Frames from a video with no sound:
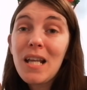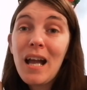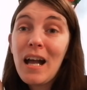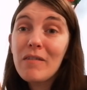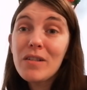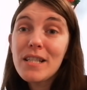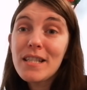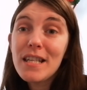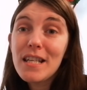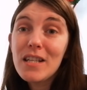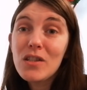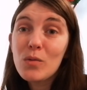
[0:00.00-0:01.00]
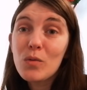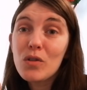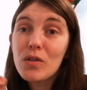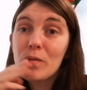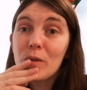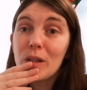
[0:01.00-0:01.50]
Haven't seen It's a
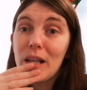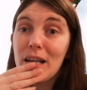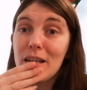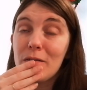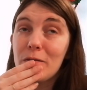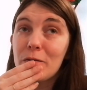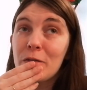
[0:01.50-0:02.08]
Wonderful Life.